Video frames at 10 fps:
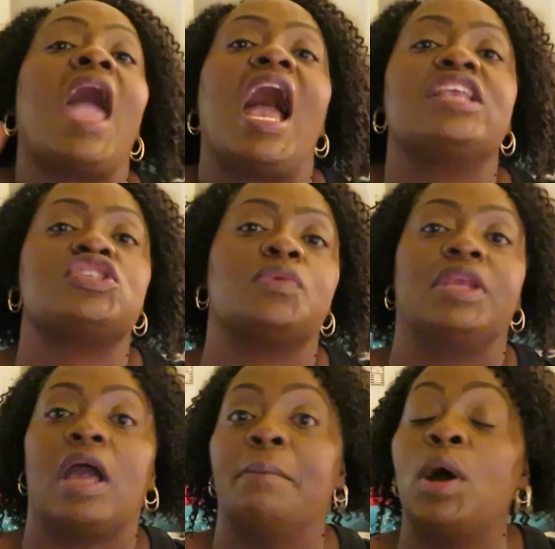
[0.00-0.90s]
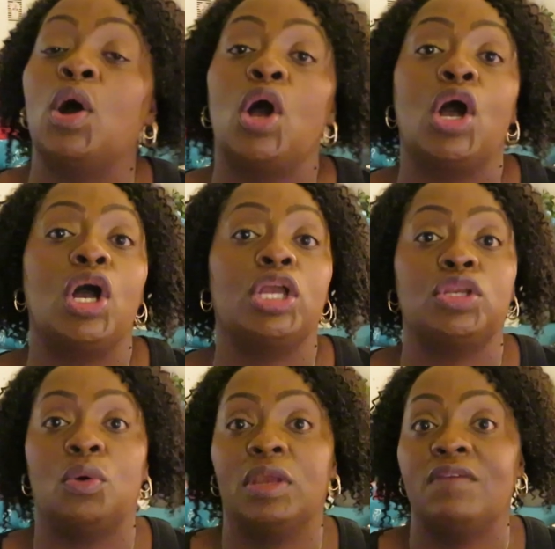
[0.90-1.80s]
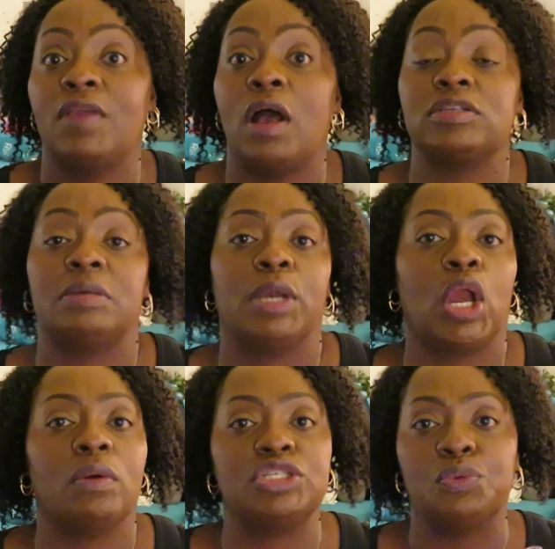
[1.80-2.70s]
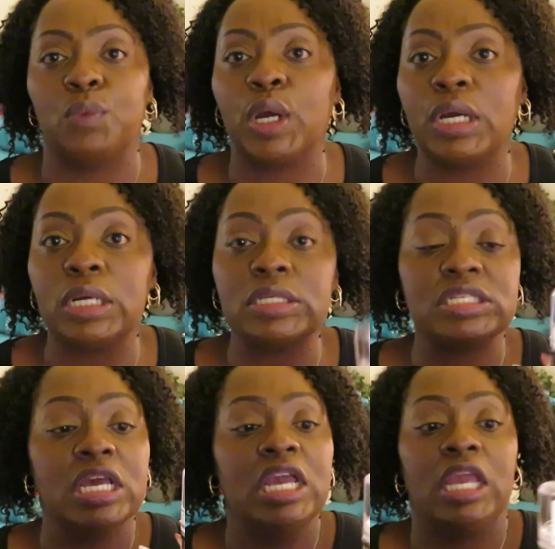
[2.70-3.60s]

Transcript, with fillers: I just want to come on, you know, give y'all some encouraging words